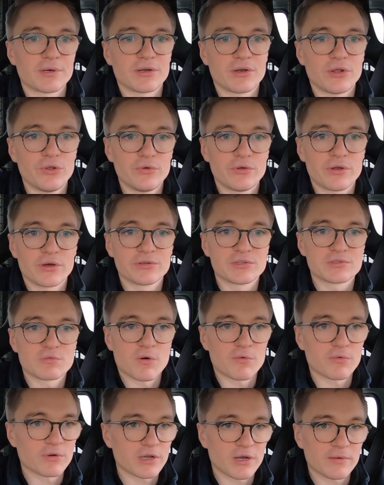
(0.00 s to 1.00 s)
but who knows
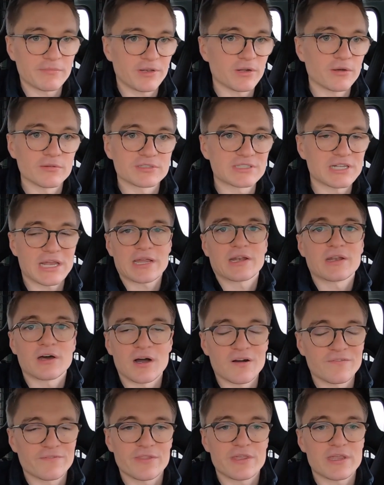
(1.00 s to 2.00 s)
what will come, you know, second
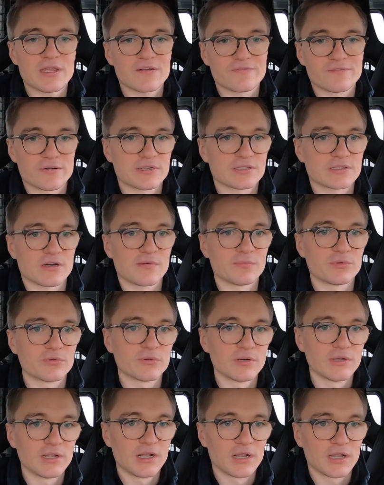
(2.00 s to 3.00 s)
half of the year, for example,